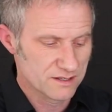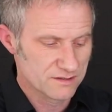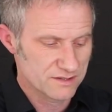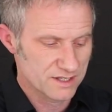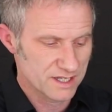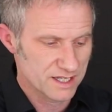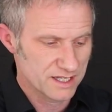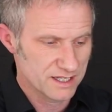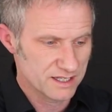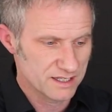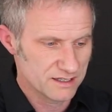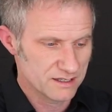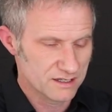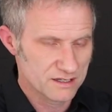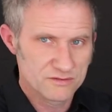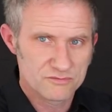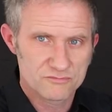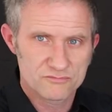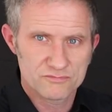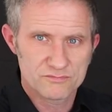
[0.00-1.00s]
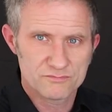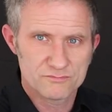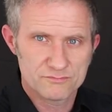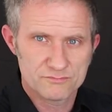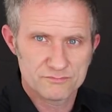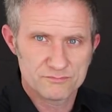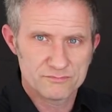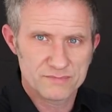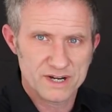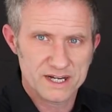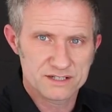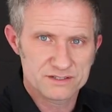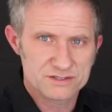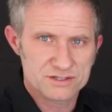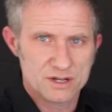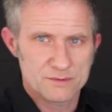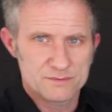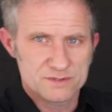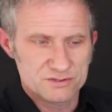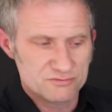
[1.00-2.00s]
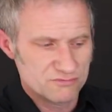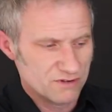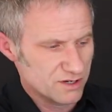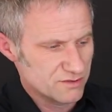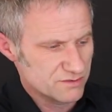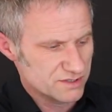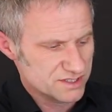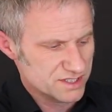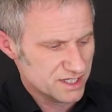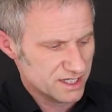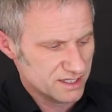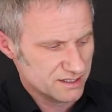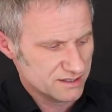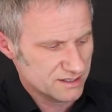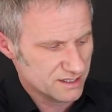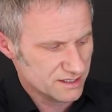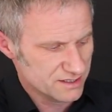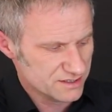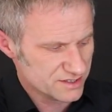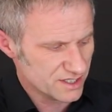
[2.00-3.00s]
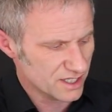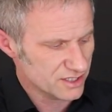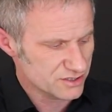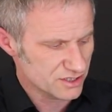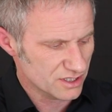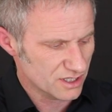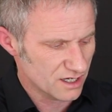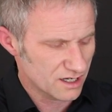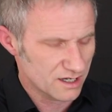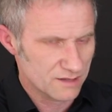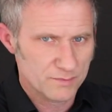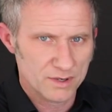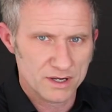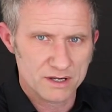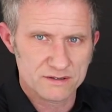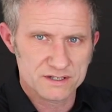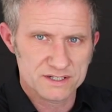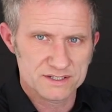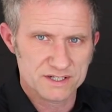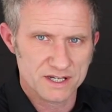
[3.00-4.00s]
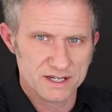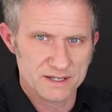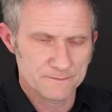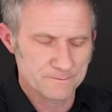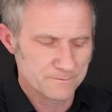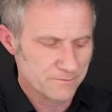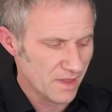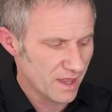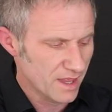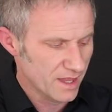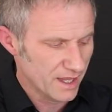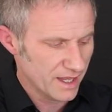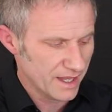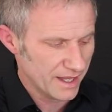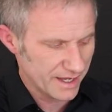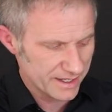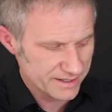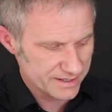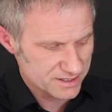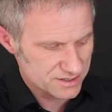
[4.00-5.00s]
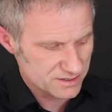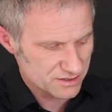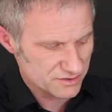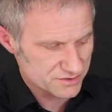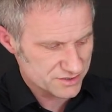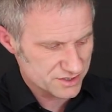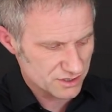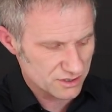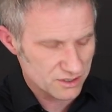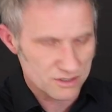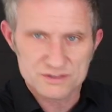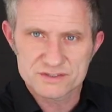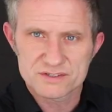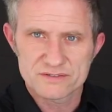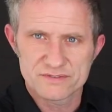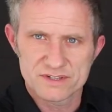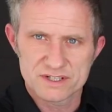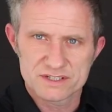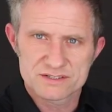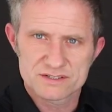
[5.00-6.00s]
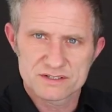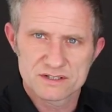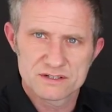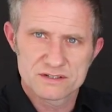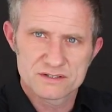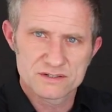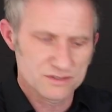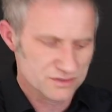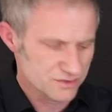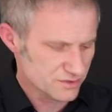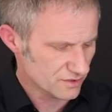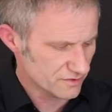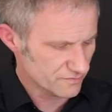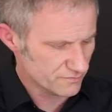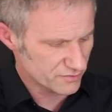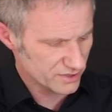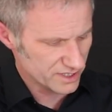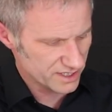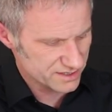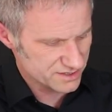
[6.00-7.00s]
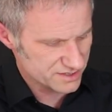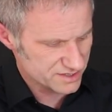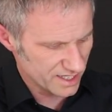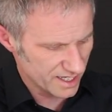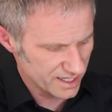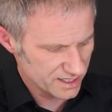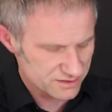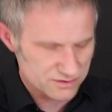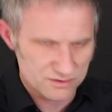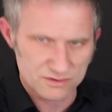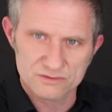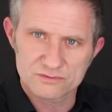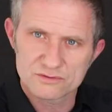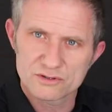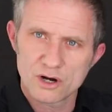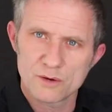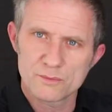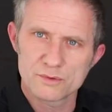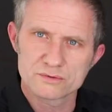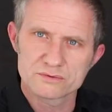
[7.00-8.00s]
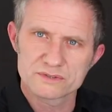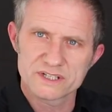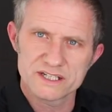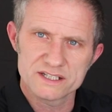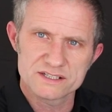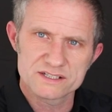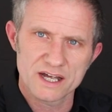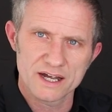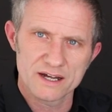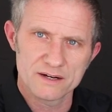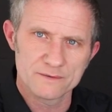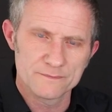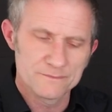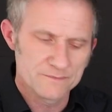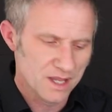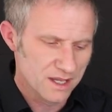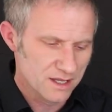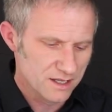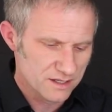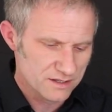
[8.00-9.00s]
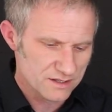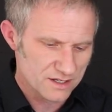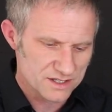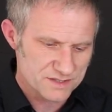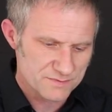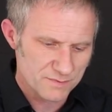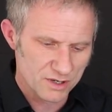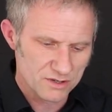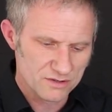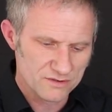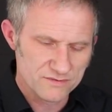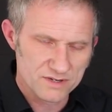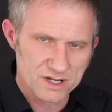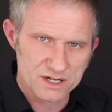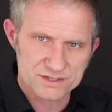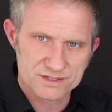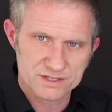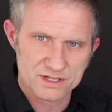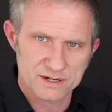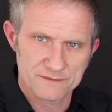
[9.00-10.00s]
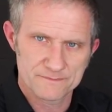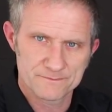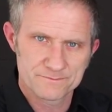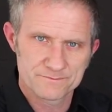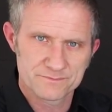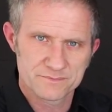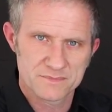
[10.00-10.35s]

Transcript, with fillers: The main terminus road is in, station car park is in, and there's lots and lots of this sort of brick set or cobble detail that I spoke of last time.